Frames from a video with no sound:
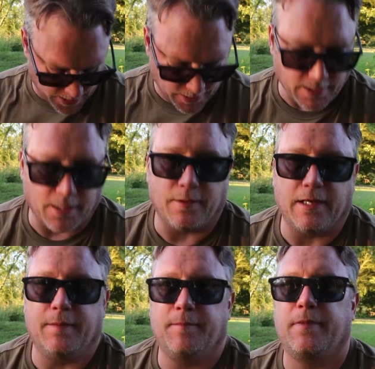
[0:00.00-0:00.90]
So
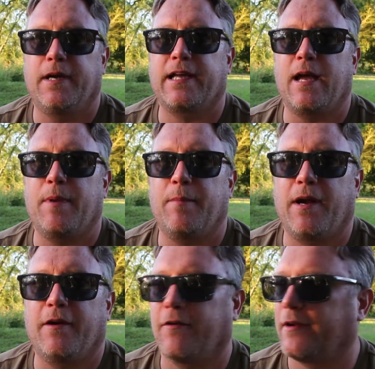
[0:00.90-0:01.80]
I get a bit
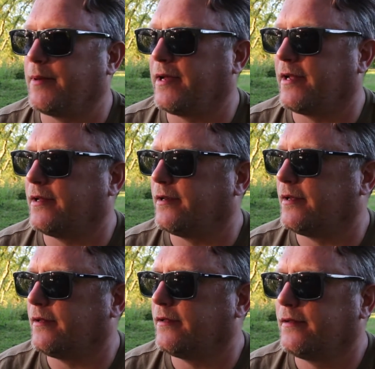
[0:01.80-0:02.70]
paranoid about it and
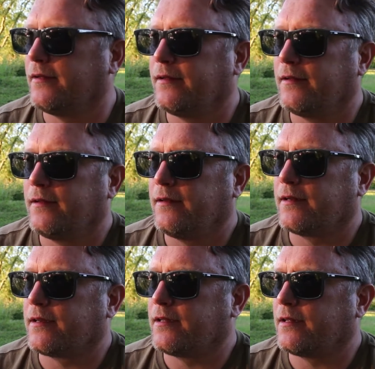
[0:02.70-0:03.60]

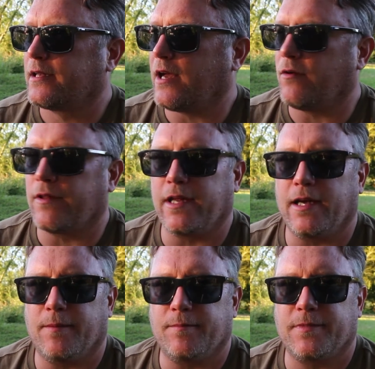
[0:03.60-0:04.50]
get all
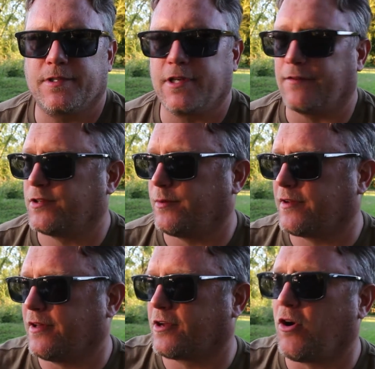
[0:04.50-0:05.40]
the stuff. So we've
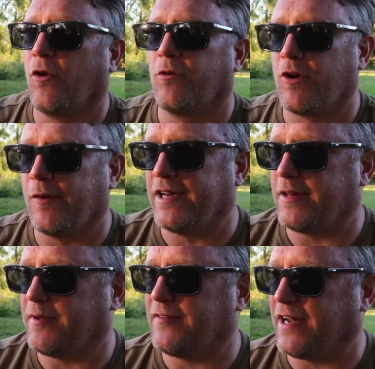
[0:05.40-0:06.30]
got the coil going in
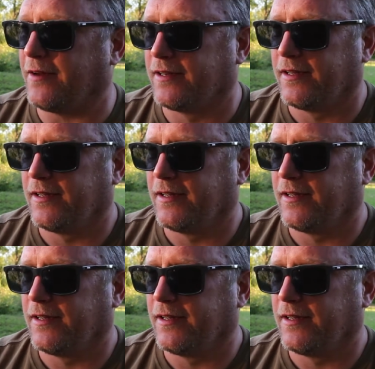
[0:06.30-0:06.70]
the bivvy now,